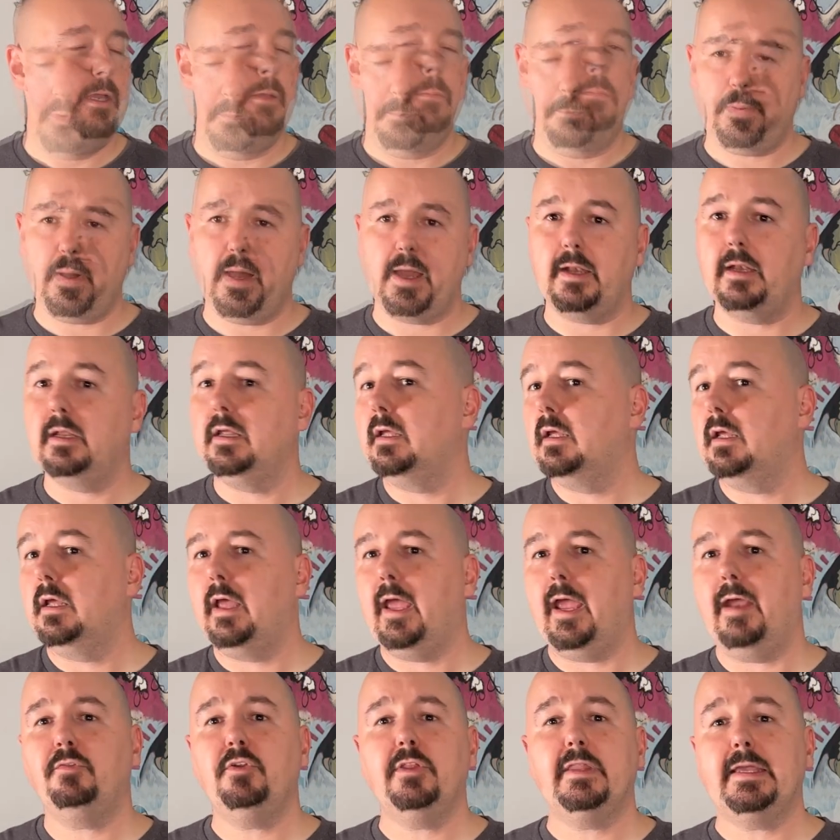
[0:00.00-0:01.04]
But
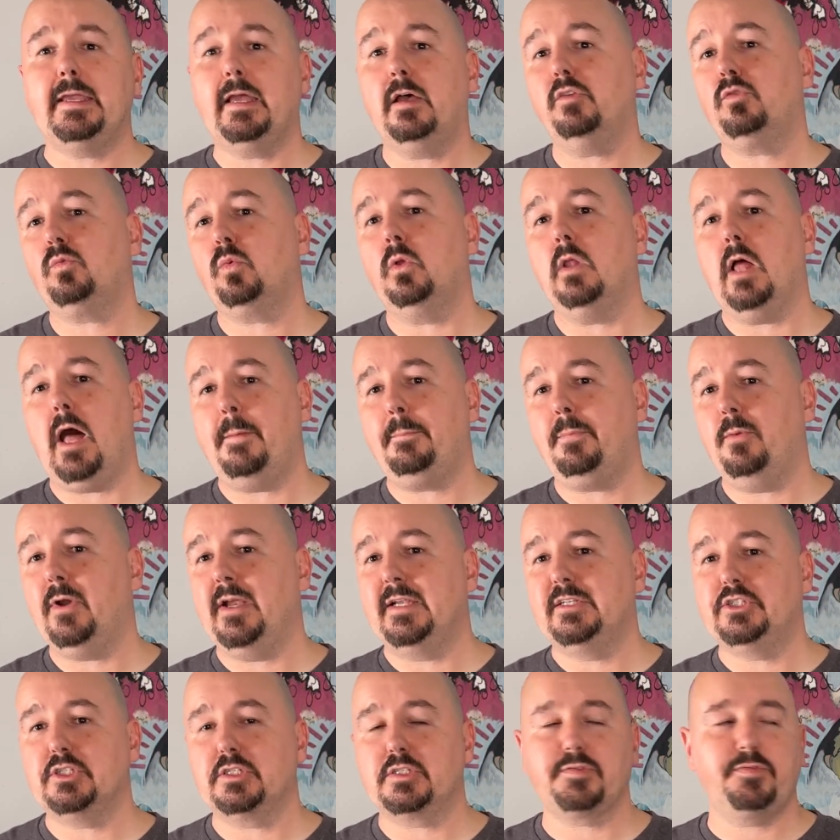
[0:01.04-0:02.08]
everything else will operate
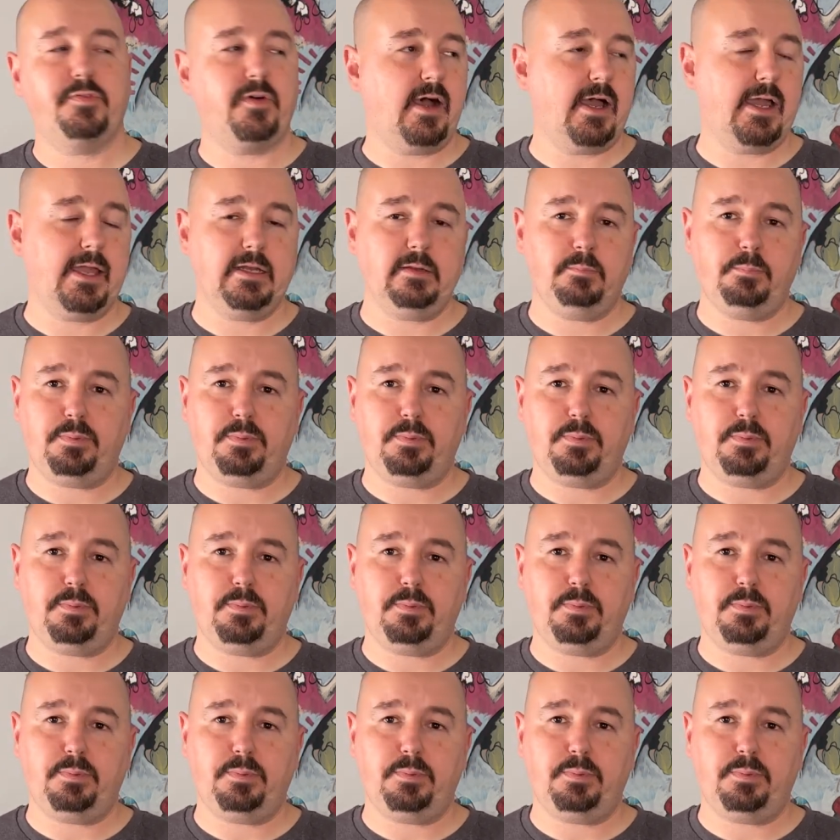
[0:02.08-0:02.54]
just fine.